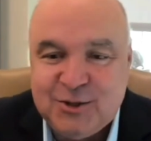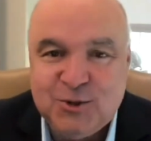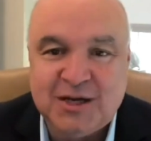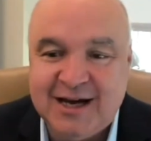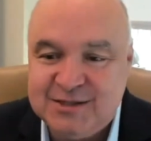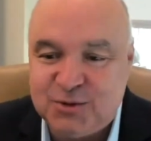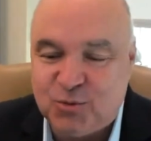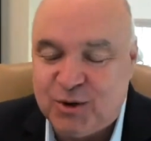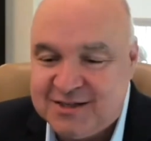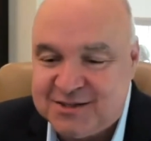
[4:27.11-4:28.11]
new kinds of
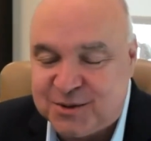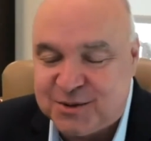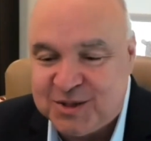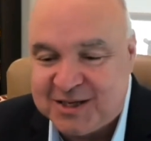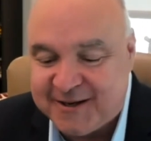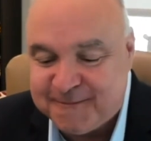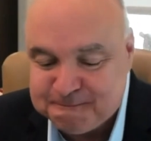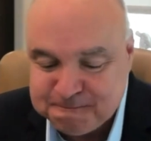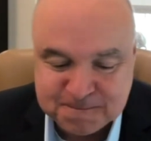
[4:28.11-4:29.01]
ways to communicate.